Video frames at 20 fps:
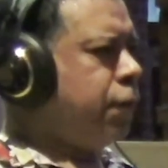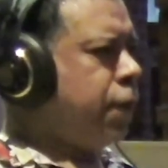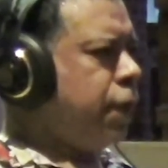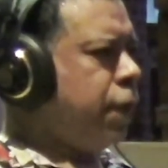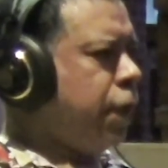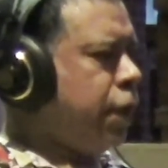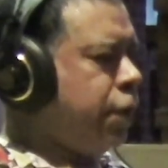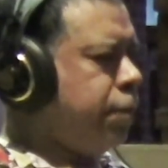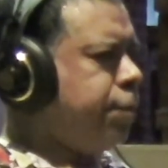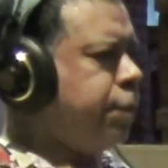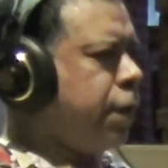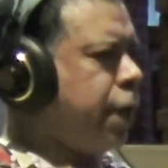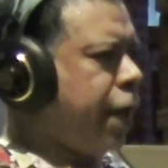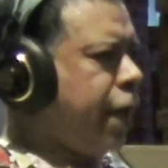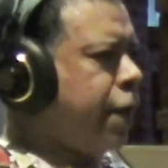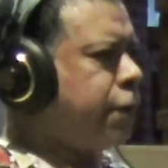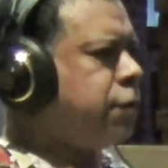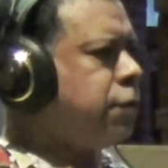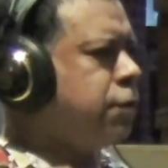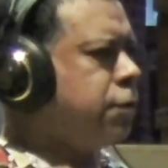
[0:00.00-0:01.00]
help
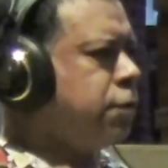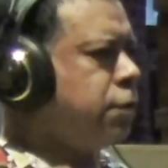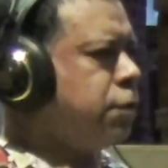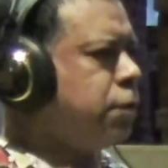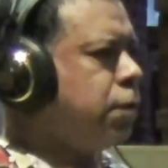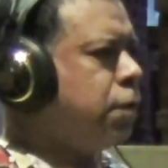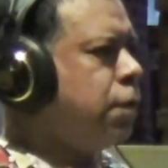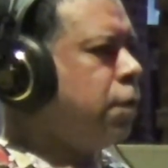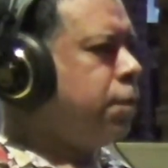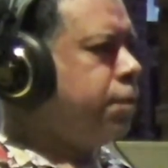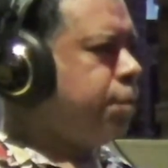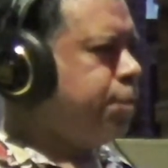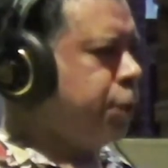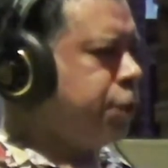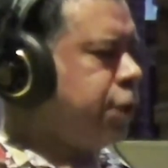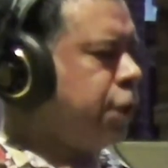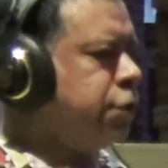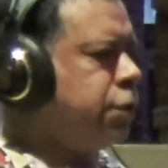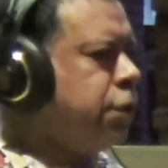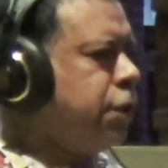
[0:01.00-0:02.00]
actors
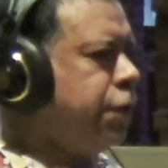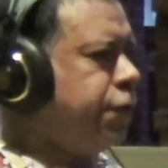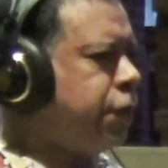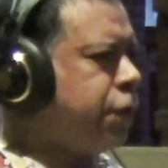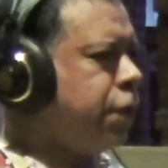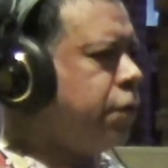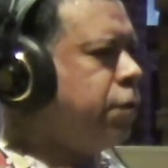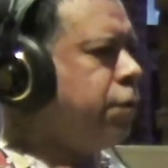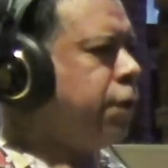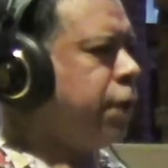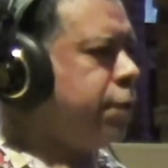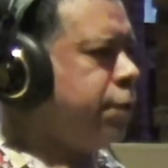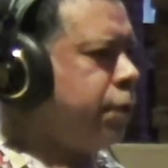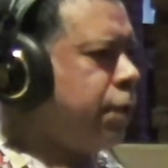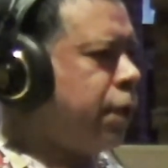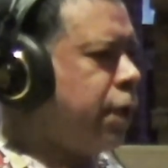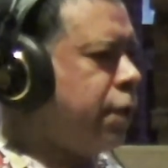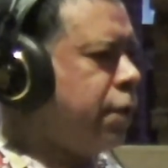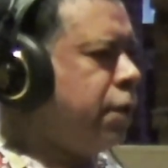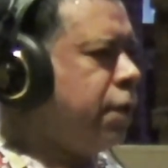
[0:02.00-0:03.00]
potentially of color
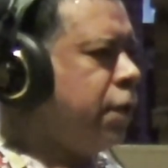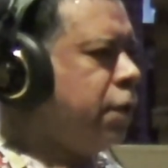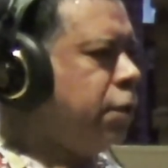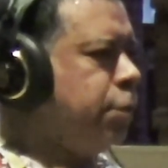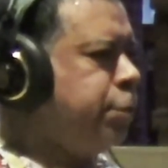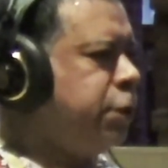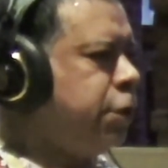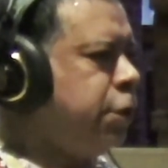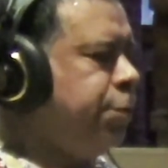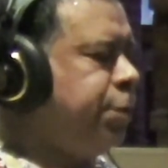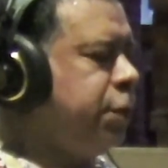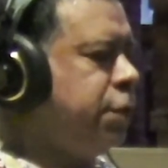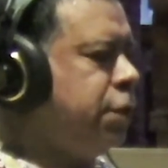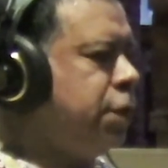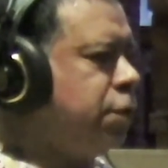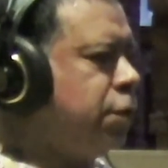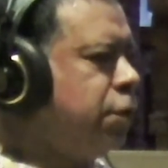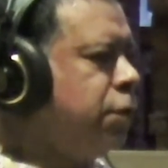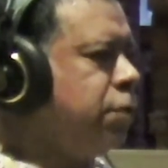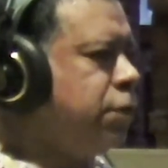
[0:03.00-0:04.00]
and
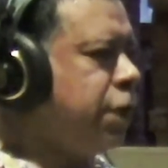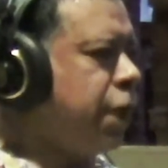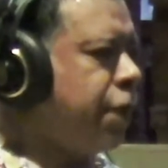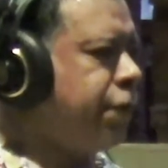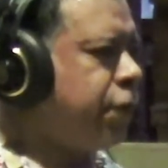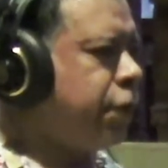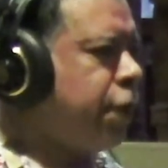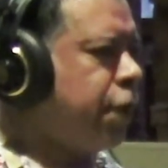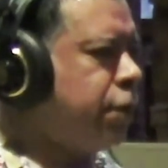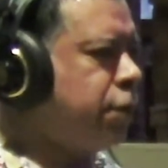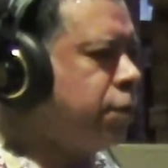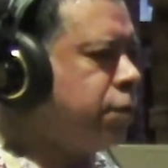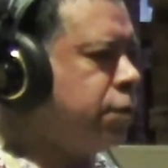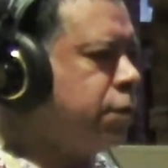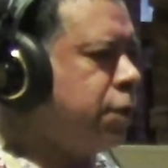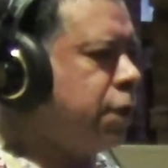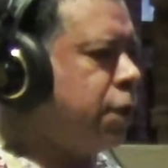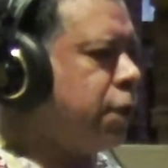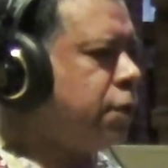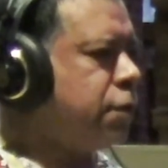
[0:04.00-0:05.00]
LGBTQ navigate those
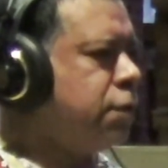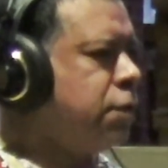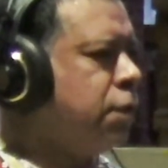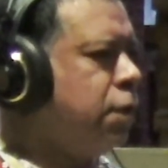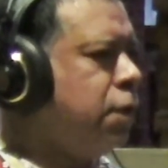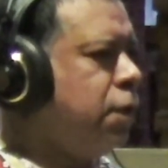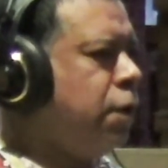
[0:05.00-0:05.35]
things